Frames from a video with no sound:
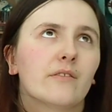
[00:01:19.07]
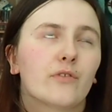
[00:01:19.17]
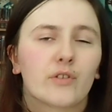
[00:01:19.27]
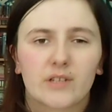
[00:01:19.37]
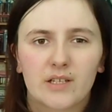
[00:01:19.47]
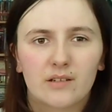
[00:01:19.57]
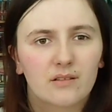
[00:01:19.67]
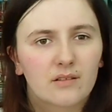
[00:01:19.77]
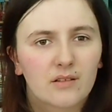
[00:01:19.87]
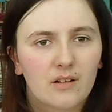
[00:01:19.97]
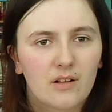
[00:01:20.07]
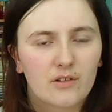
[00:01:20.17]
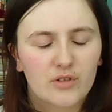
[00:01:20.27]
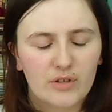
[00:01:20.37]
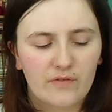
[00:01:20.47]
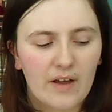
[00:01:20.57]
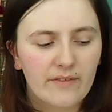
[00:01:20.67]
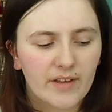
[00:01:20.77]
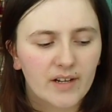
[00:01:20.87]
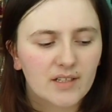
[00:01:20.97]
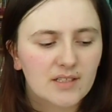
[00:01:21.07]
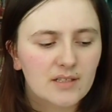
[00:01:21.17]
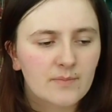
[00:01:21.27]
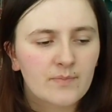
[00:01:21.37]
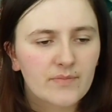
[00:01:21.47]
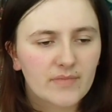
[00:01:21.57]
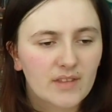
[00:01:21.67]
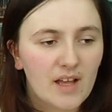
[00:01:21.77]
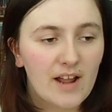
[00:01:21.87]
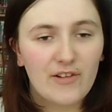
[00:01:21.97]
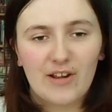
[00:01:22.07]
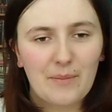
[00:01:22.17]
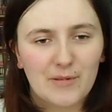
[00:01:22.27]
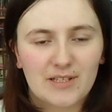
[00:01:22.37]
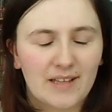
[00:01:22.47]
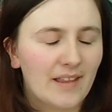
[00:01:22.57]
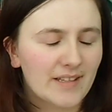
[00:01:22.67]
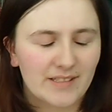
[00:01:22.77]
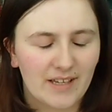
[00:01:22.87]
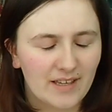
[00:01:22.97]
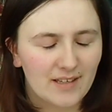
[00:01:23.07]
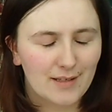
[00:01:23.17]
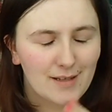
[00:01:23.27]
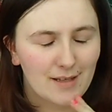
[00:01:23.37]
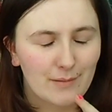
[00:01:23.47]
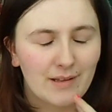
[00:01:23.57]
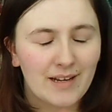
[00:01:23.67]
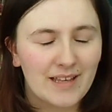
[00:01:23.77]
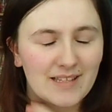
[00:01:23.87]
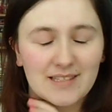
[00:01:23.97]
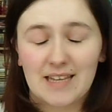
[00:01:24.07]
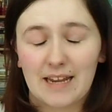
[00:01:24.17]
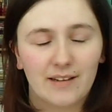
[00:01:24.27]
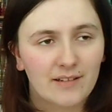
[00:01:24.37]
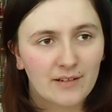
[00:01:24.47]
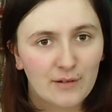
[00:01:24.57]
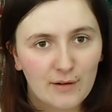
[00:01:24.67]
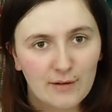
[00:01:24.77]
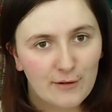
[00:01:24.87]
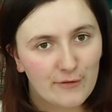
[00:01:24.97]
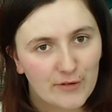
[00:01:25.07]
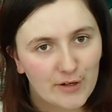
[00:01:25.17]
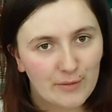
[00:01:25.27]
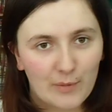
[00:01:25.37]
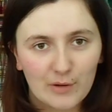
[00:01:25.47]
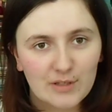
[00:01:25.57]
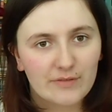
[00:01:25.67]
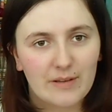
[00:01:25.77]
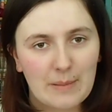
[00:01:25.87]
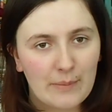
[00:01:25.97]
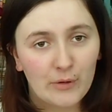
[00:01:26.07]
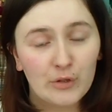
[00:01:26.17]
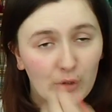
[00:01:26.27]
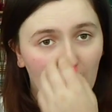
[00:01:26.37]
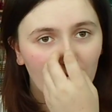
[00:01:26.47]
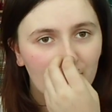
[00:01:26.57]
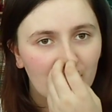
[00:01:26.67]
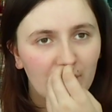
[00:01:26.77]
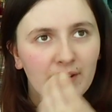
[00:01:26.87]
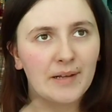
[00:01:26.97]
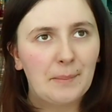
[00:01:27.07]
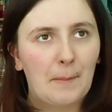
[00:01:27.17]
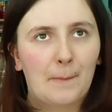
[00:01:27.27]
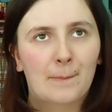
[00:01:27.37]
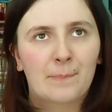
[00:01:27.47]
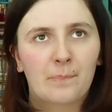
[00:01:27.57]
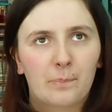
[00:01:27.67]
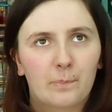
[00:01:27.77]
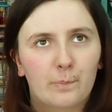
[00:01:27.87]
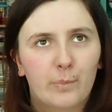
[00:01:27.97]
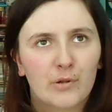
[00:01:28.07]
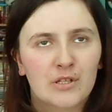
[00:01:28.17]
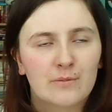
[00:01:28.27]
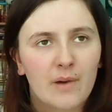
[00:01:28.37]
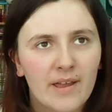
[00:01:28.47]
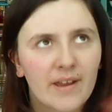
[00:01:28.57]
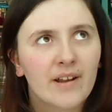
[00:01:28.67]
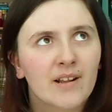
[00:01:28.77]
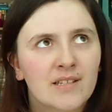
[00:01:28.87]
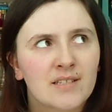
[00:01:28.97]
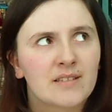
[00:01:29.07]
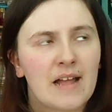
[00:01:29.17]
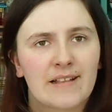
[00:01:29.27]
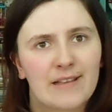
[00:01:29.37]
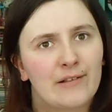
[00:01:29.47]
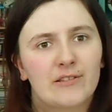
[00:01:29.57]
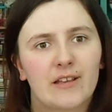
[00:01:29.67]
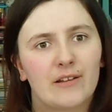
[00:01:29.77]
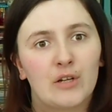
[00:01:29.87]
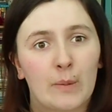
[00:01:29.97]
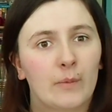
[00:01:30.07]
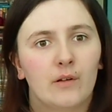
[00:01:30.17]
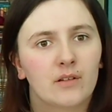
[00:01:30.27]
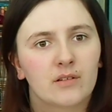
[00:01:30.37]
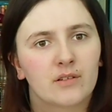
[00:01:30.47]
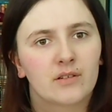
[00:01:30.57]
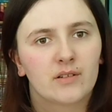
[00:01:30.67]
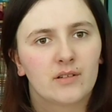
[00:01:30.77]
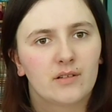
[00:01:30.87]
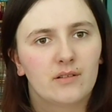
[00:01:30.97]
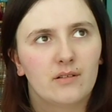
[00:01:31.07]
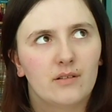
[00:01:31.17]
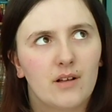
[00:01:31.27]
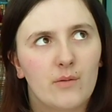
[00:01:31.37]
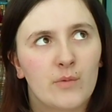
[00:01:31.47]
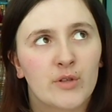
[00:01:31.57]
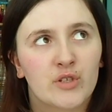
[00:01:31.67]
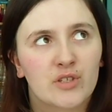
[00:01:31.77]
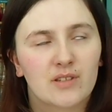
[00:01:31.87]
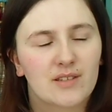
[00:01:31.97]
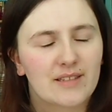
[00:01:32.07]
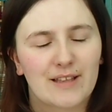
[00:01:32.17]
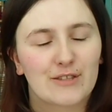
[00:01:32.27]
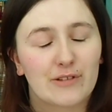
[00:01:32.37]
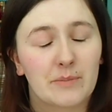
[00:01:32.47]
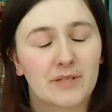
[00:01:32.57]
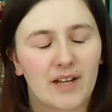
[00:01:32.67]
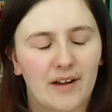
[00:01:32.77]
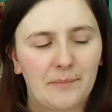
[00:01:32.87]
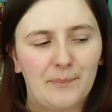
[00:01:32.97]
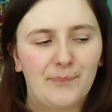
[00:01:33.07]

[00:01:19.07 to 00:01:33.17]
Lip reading: 14, so 5 years. I know that must sound like completely insane for most people who don't have dystonia, but to my ears that sounds like normal, which sounds really bizarre.